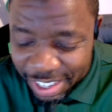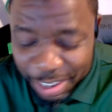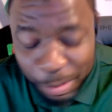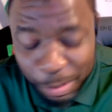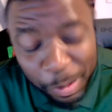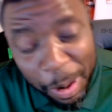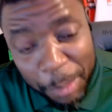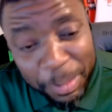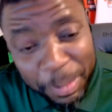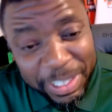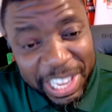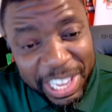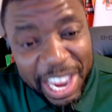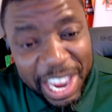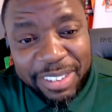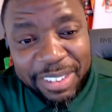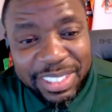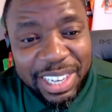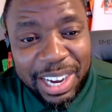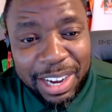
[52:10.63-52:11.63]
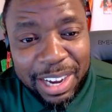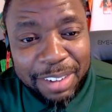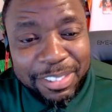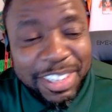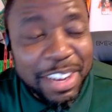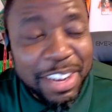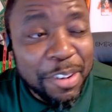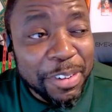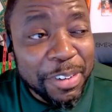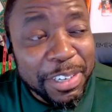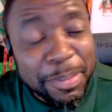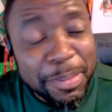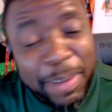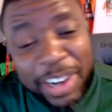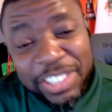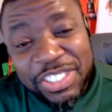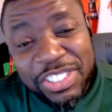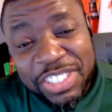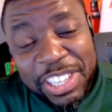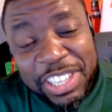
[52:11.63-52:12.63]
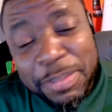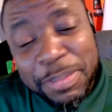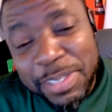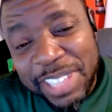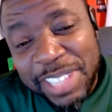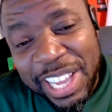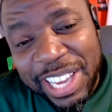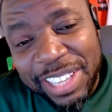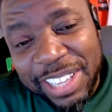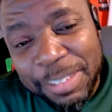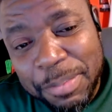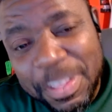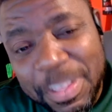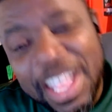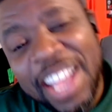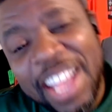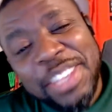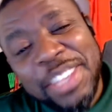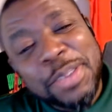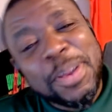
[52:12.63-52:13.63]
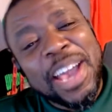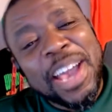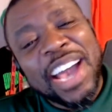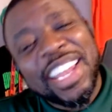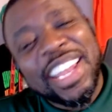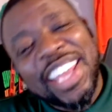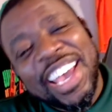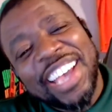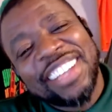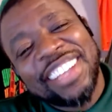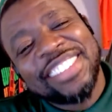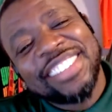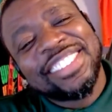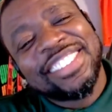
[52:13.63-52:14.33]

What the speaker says: one was halftime where the Marching Chiefs was like, you got that.